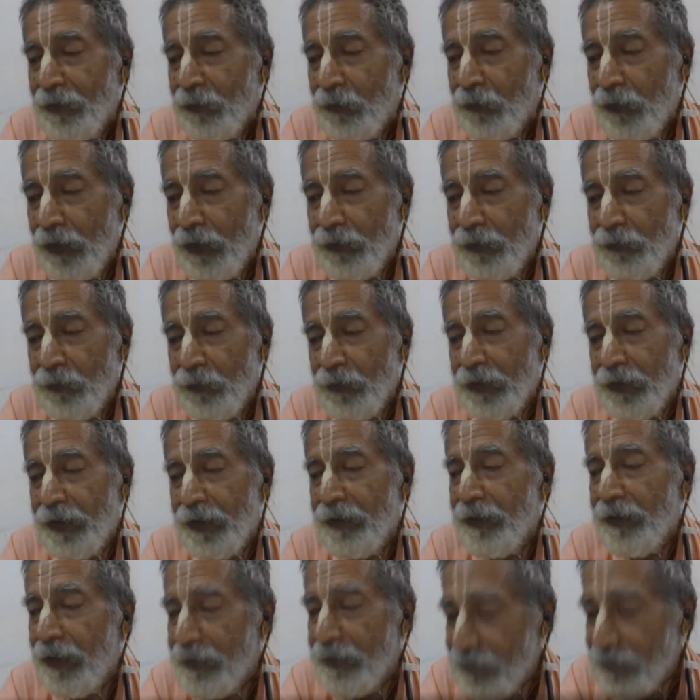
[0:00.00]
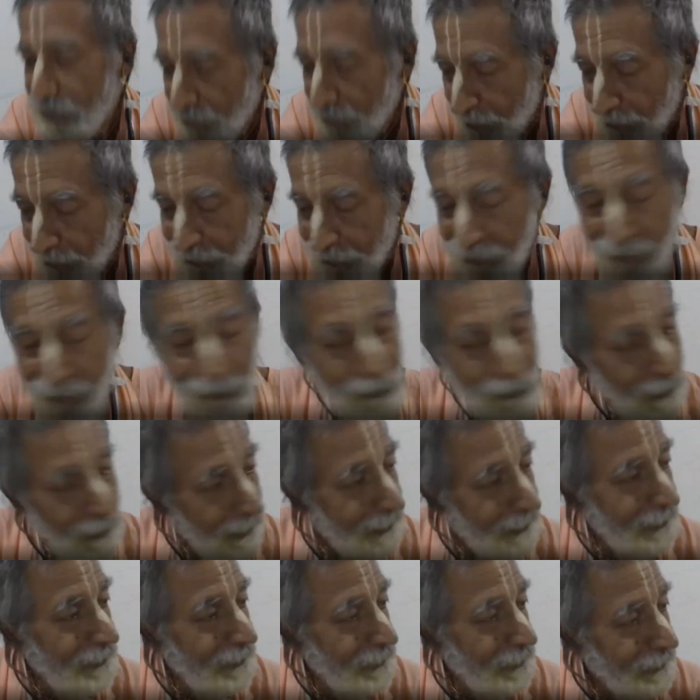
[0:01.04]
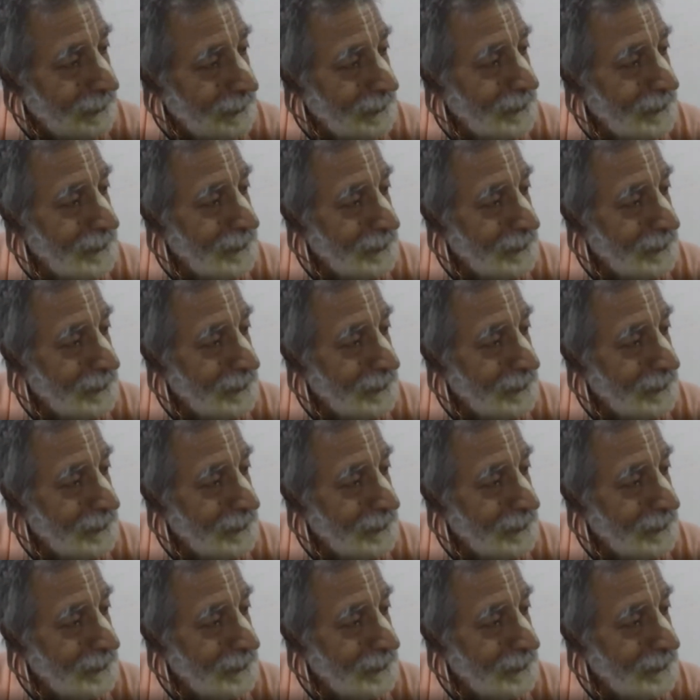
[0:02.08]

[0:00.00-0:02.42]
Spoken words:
one who can enchant the mind,